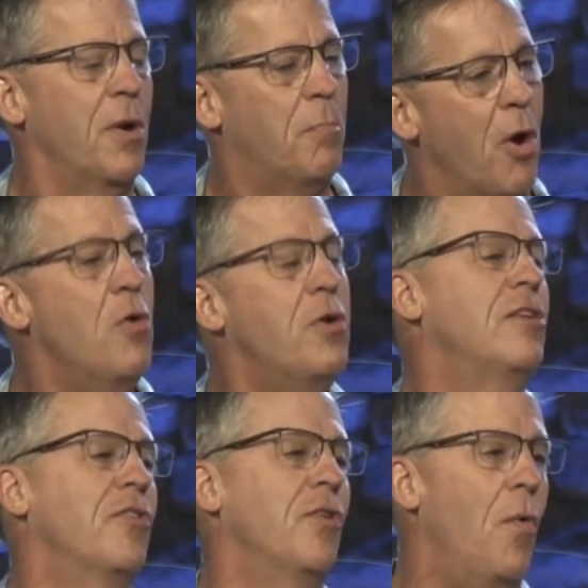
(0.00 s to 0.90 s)
broke
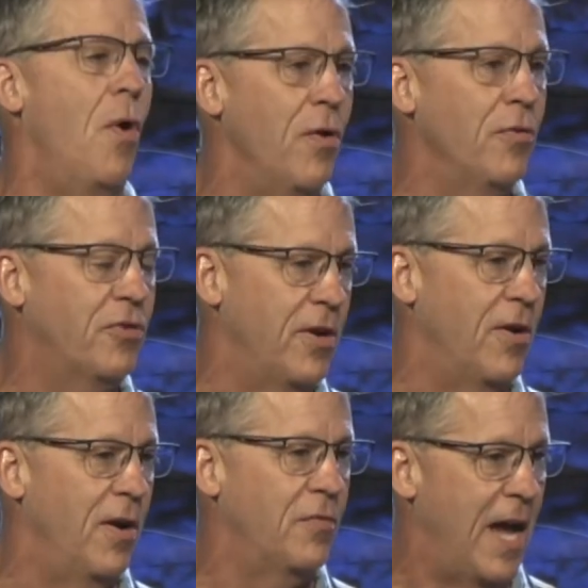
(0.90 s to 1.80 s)
into the walls there
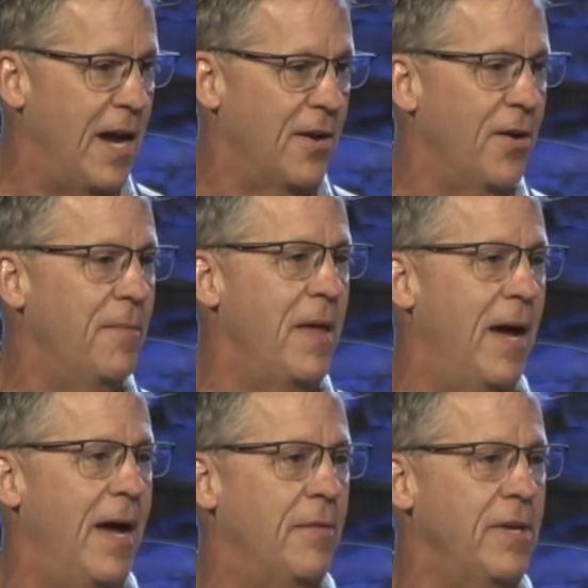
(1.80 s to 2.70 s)
of Tyre uh,